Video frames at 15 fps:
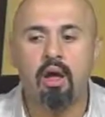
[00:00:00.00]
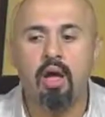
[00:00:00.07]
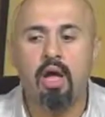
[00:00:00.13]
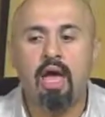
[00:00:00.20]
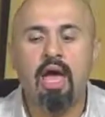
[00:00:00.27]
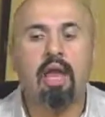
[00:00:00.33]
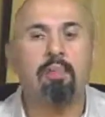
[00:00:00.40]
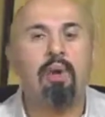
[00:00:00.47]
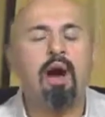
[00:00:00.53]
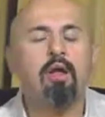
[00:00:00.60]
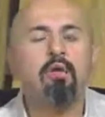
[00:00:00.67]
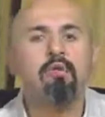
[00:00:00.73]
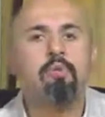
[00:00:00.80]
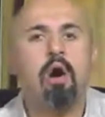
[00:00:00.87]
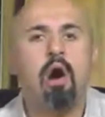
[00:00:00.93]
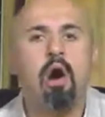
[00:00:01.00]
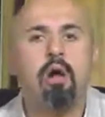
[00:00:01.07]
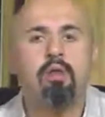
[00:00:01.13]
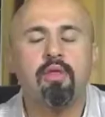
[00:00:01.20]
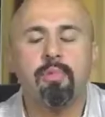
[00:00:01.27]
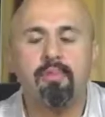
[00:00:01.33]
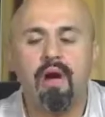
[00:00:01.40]
and about whom all
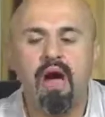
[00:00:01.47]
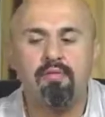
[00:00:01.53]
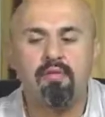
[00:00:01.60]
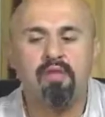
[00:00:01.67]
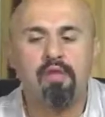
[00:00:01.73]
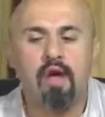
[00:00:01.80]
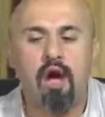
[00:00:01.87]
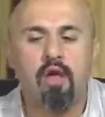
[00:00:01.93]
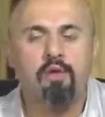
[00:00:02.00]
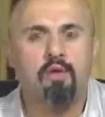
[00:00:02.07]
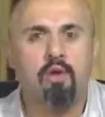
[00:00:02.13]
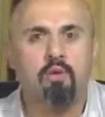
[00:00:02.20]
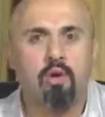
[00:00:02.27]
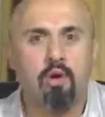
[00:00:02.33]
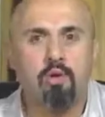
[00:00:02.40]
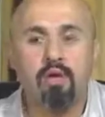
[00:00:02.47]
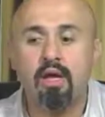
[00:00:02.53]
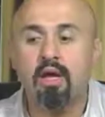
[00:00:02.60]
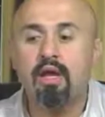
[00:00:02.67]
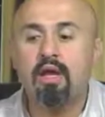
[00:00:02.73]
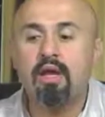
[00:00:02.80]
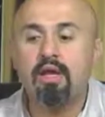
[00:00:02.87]
the prophets also wrote,
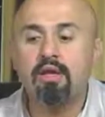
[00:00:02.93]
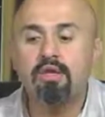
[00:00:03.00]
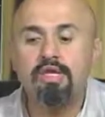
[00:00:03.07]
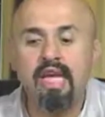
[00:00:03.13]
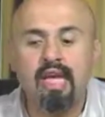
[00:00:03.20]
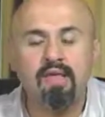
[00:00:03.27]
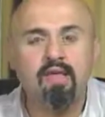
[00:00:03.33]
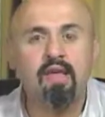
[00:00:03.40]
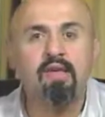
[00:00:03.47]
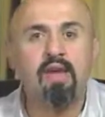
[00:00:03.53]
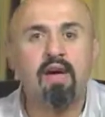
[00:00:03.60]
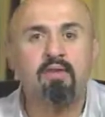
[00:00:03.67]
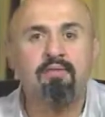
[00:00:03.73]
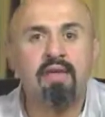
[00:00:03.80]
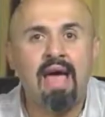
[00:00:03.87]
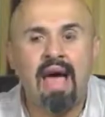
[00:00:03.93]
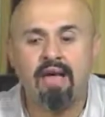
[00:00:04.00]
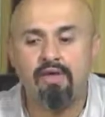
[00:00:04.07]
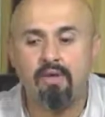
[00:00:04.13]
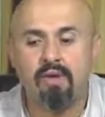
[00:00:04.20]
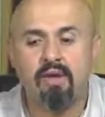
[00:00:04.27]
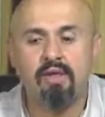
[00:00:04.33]
Jesus of
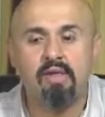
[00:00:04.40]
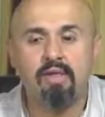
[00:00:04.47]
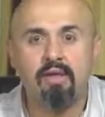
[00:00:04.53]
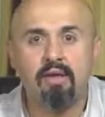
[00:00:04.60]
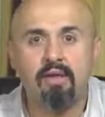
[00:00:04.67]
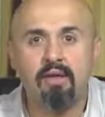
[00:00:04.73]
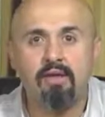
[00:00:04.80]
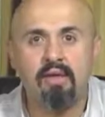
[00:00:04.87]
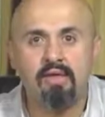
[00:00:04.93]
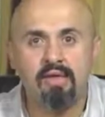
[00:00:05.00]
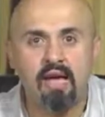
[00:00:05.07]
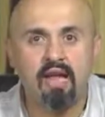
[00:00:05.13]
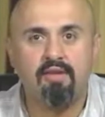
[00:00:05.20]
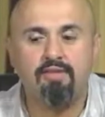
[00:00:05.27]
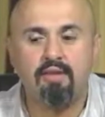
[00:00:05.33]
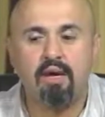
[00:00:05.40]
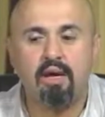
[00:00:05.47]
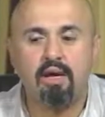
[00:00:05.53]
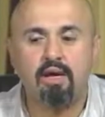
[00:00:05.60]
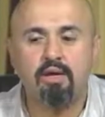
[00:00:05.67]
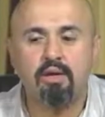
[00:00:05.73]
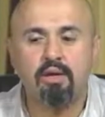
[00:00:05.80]
Nazareth, the son of
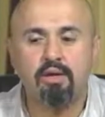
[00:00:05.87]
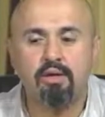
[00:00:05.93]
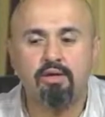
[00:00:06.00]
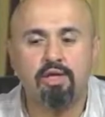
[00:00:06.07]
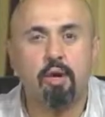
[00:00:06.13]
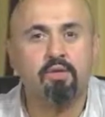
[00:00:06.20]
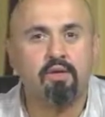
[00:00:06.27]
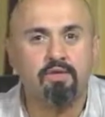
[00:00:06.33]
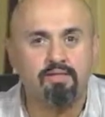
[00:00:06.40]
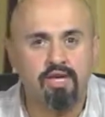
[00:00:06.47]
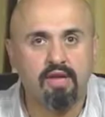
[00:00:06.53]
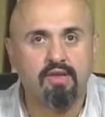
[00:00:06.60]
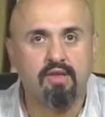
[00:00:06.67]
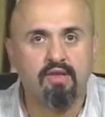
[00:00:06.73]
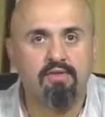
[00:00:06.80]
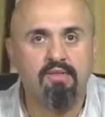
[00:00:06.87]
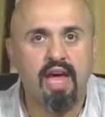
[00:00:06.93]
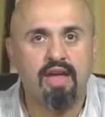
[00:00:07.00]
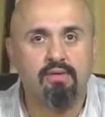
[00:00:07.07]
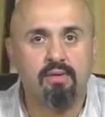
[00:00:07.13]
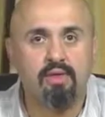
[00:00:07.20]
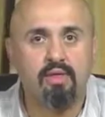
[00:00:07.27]
uh, Joseph. Jesus of
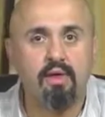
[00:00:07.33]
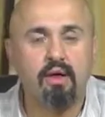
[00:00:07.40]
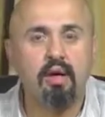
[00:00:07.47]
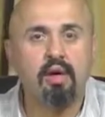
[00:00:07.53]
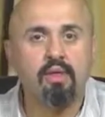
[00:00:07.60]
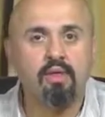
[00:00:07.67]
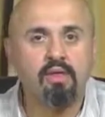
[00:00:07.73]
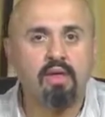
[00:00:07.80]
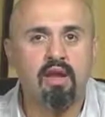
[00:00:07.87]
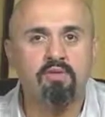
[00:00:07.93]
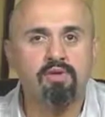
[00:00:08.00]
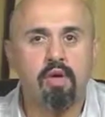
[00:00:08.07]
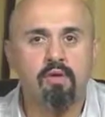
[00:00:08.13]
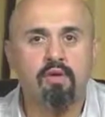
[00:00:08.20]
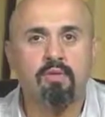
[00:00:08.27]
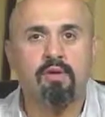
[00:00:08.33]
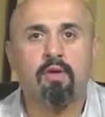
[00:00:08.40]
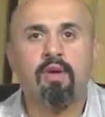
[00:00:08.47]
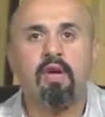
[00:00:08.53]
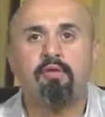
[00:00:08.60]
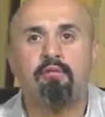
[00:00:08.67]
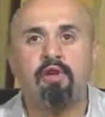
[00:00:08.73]
Nazareth, the son of Joseph." So
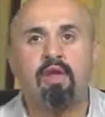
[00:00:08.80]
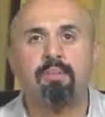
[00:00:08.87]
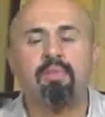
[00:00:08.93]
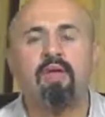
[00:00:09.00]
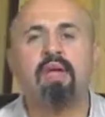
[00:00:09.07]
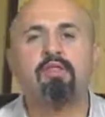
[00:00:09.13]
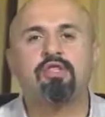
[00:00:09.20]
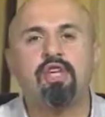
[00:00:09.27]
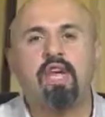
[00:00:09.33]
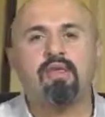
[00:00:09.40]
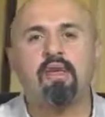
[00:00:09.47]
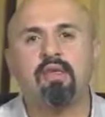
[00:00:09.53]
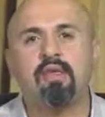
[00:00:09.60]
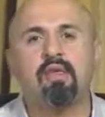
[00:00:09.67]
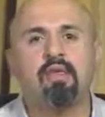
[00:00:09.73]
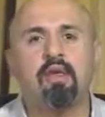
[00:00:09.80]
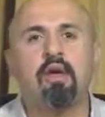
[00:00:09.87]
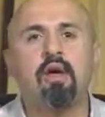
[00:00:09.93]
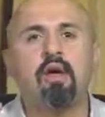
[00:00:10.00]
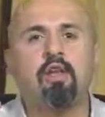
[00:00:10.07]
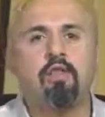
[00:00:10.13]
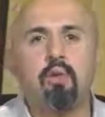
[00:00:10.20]
here Philip thinks Jesus is
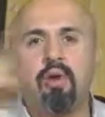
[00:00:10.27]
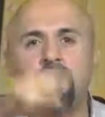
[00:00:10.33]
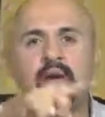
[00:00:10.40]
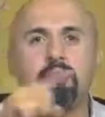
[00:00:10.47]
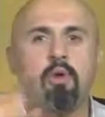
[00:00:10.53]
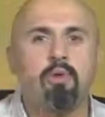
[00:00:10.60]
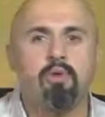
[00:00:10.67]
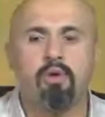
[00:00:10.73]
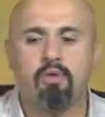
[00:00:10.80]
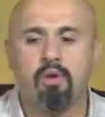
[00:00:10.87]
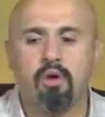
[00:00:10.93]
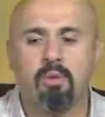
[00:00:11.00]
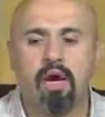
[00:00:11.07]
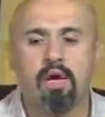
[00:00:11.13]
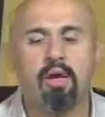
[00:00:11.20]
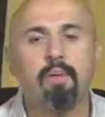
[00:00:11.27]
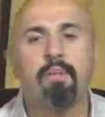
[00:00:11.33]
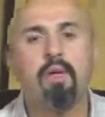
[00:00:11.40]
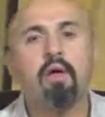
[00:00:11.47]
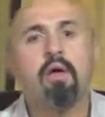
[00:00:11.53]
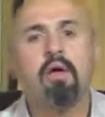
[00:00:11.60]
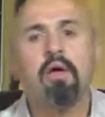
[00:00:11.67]
the one that Moses wrote about.
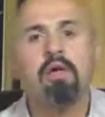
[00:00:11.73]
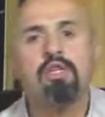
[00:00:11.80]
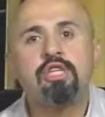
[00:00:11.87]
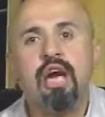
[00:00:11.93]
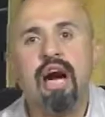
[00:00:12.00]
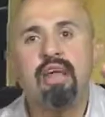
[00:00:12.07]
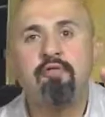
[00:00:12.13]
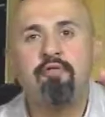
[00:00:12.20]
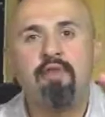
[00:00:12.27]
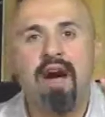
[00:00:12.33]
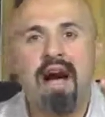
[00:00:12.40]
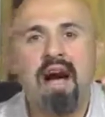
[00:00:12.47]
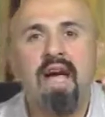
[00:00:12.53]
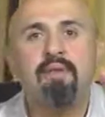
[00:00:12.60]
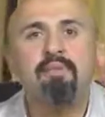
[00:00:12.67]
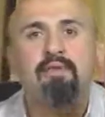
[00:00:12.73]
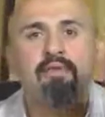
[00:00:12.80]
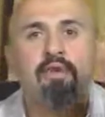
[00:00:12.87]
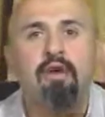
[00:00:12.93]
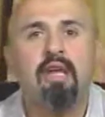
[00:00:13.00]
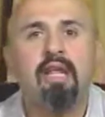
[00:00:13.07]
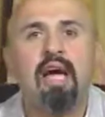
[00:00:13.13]
John 5,
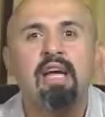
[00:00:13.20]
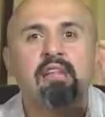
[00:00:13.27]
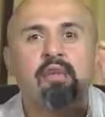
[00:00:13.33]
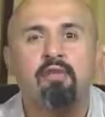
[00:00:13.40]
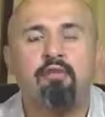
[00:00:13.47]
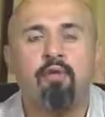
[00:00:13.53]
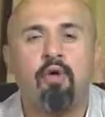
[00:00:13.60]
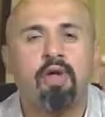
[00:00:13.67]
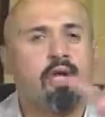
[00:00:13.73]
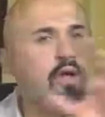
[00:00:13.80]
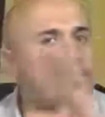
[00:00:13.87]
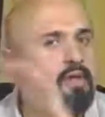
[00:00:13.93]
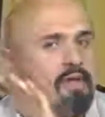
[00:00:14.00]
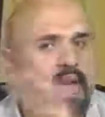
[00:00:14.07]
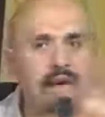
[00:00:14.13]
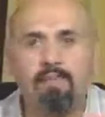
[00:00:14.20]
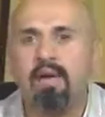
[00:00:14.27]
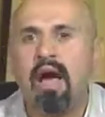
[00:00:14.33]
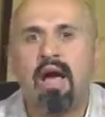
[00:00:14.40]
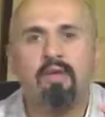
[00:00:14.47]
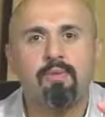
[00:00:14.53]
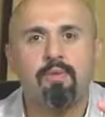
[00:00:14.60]
39 to 40. Same
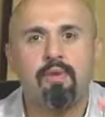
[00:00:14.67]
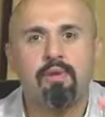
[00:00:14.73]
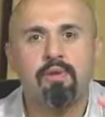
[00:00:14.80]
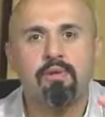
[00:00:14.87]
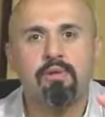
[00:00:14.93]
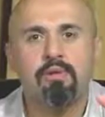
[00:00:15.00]
gospel,